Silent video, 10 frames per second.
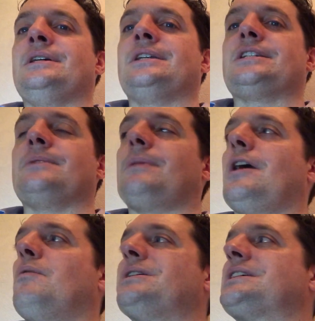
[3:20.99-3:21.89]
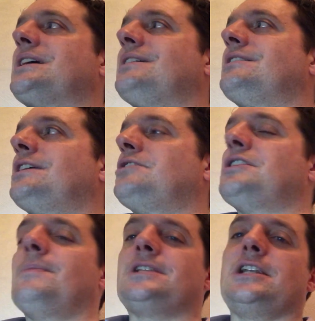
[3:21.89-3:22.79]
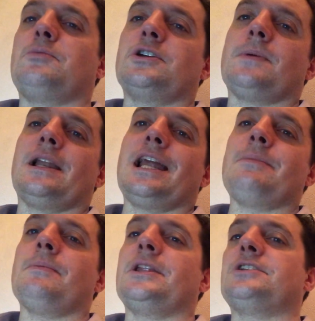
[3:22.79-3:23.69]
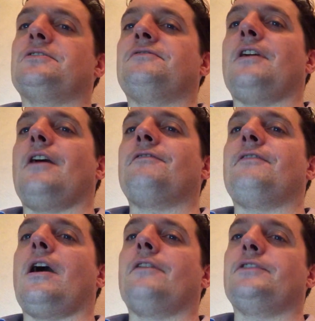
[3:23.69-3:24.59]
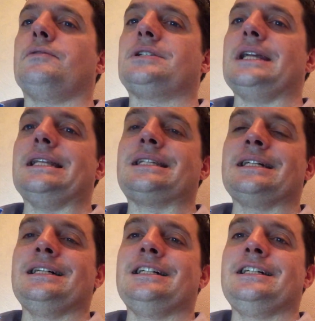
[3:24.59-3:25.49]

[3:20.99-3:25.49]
So by a whisker, you know, two percentage points behind Labour, but they took far, far fewer seats